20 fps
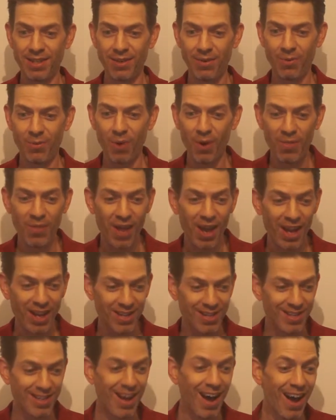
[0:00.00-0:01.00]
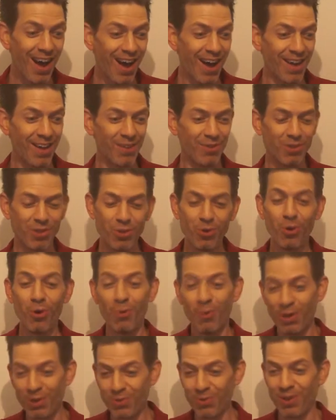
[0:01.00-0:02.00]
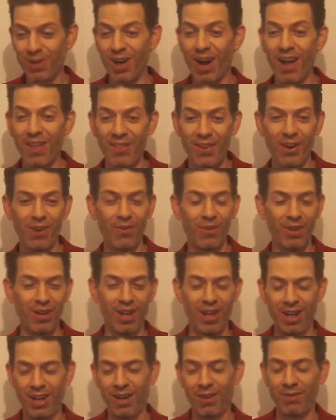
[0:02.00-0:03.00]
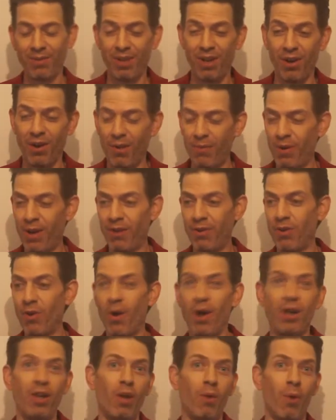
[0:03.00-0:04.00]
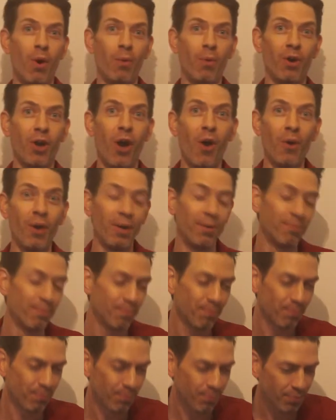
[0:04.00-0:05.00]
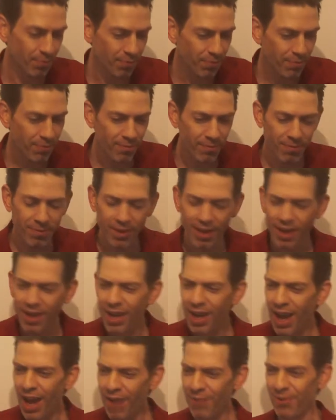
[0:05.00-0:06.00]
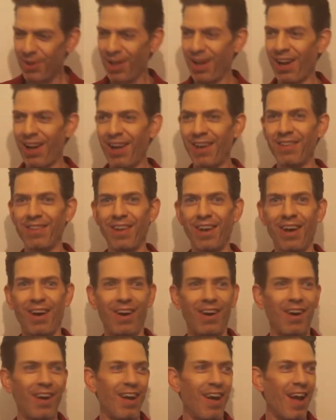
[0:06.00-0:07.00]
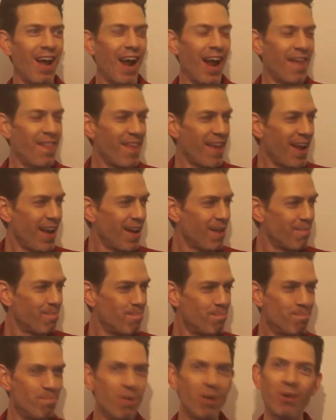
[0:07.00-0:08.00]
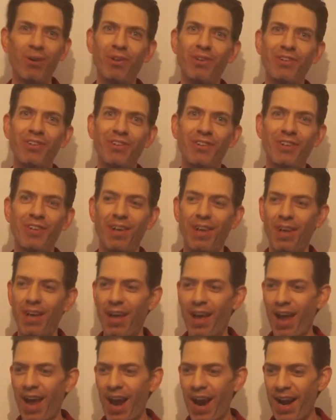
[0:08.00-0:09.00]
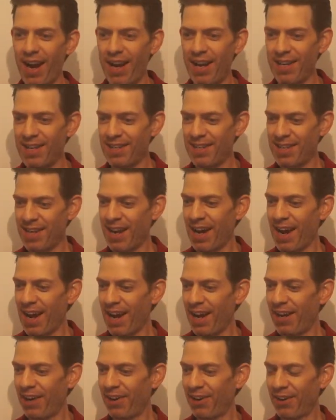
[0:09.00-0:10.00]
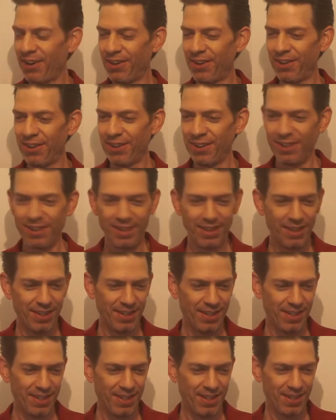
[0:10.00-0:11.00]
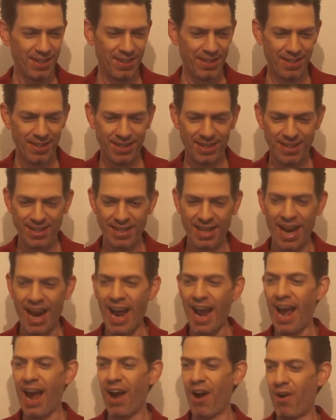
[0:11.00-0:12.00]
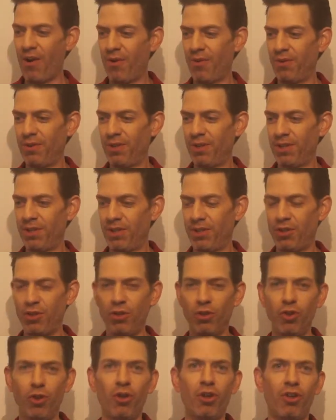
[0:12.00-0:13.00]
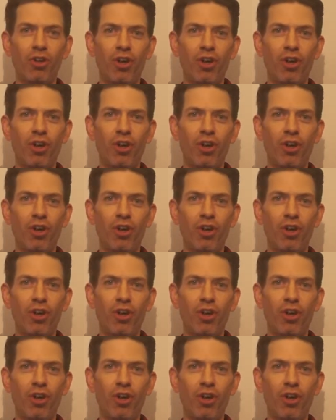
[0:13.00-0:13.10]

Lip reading: what they had done, it was cool. Once we got there, we're like, we had no idea where we're going. And we got out there, and they had built an entire town to look